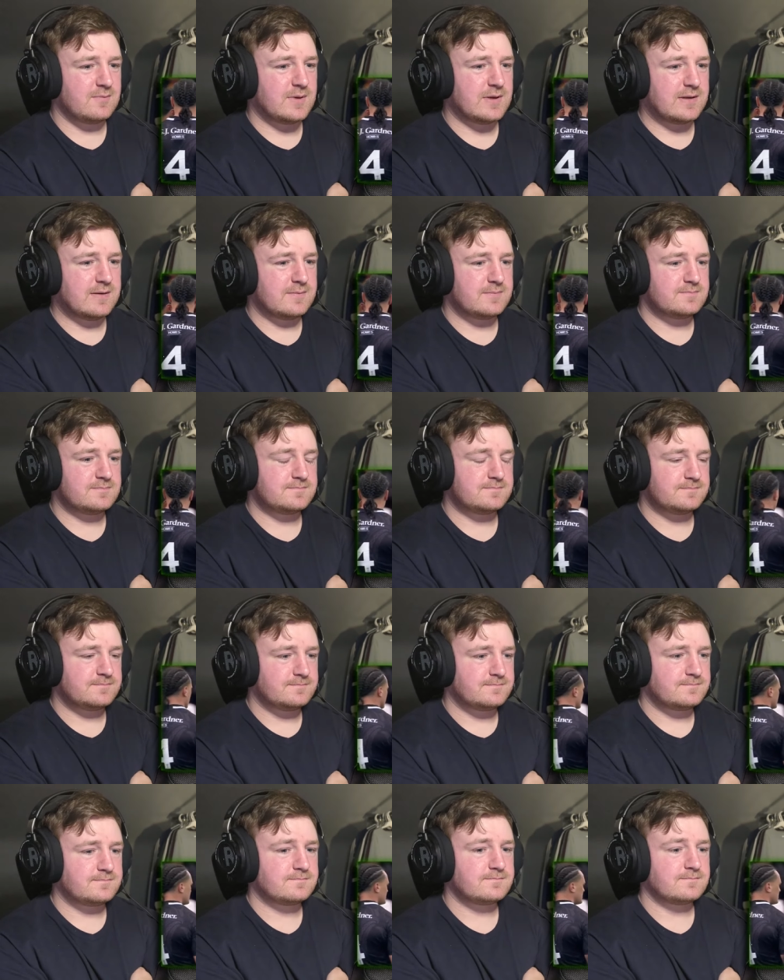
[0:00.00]
But. A
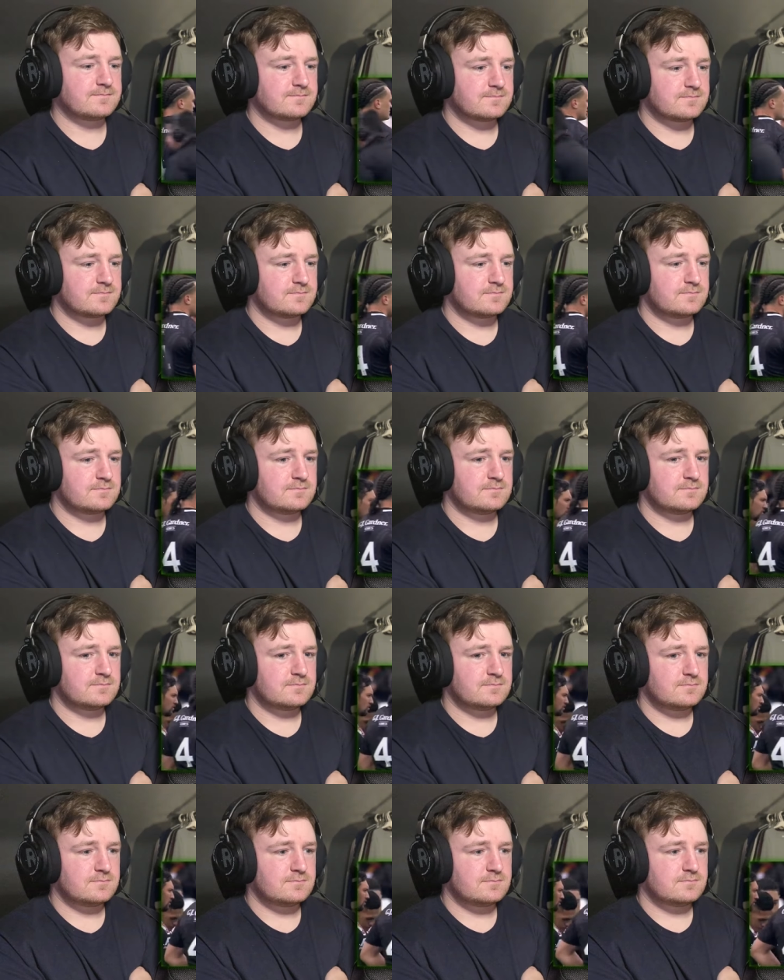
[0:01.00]
sea of black and red.
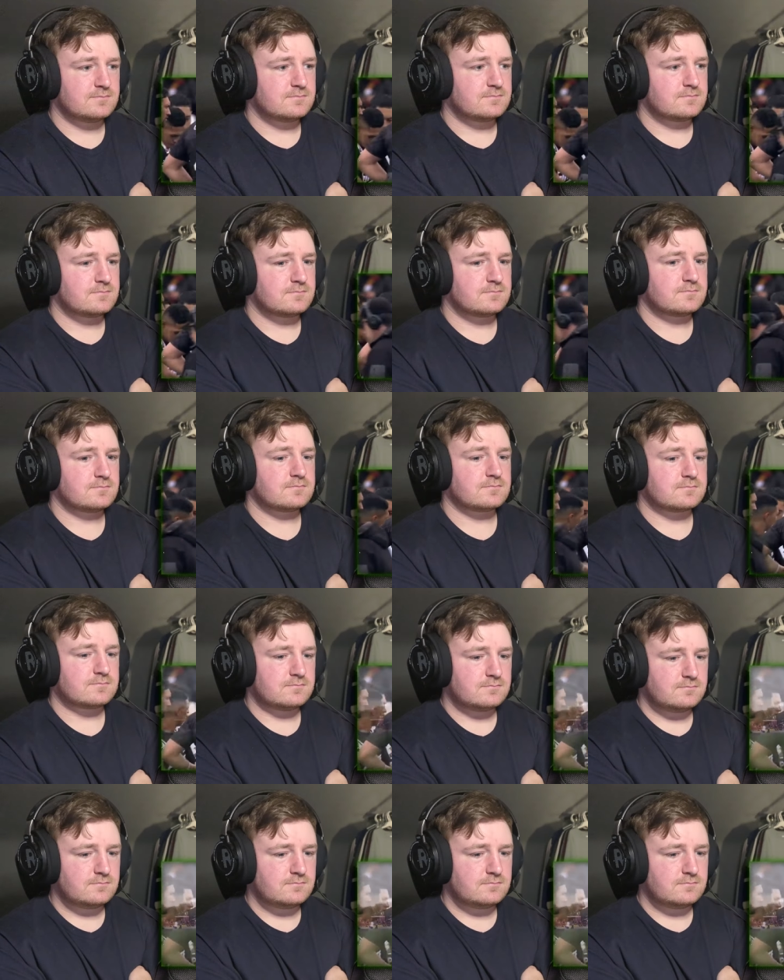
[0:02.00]
It is just stunning